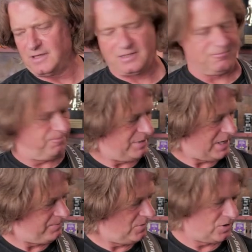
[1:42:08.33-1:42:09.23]
that when
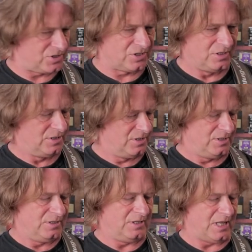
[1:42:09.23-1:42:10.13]
I'm not
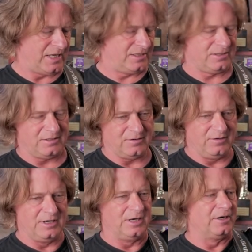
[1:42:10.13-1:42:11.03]
like
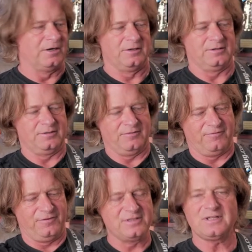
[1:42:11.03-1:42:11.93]

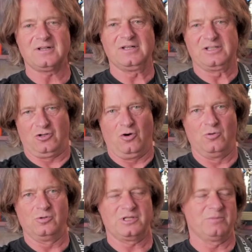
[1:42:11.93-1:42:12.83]
physically
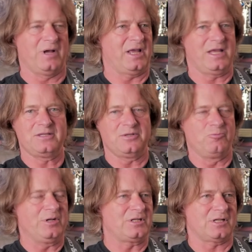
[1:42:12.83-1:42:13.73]
cold in my hand in
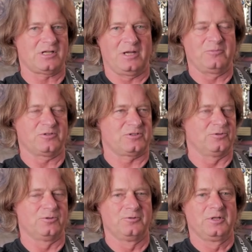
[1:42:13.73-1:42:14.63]
wintertime or
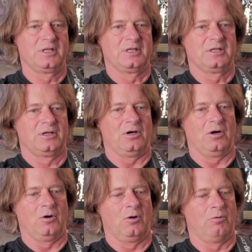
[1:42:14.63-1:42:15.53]
so,
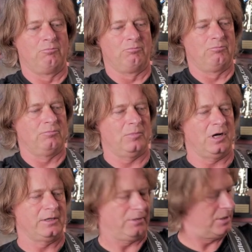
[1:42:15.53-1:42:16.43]

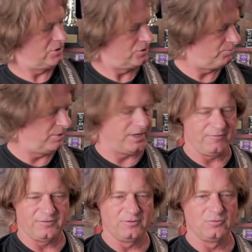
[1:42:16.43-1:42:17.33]
I just play a
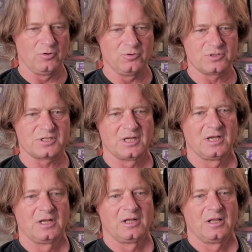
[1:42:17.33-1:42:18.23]
few notes
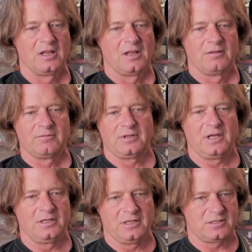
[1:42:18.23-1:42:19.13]

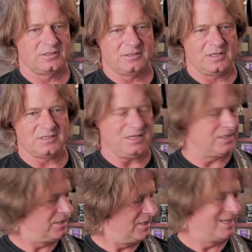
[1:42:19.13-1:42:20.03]
and that's
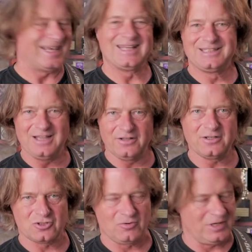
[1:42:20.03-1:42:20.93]
it. And the other
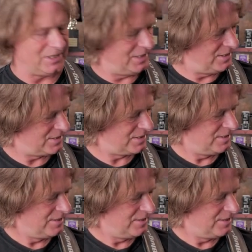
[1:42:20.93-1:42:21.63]
trick is